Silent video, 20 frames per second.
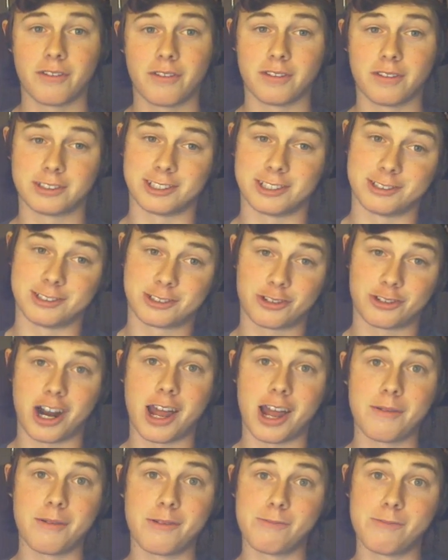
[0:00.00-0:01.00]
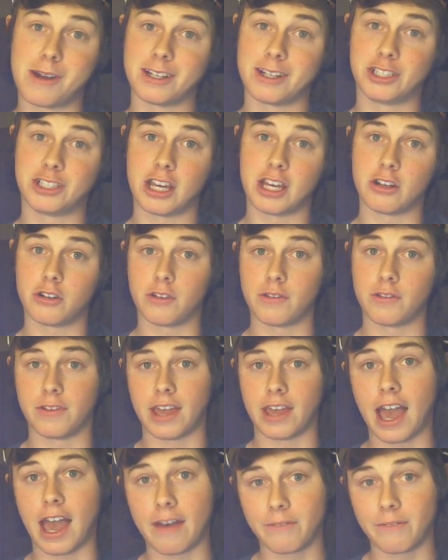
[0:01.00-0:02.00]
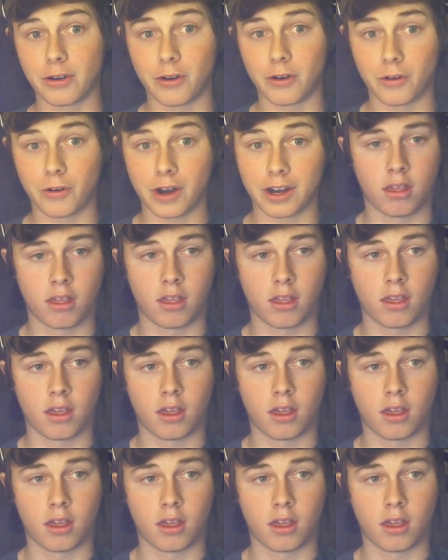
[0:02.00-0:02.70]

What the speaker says: Subscribe to my channel if you haven't already.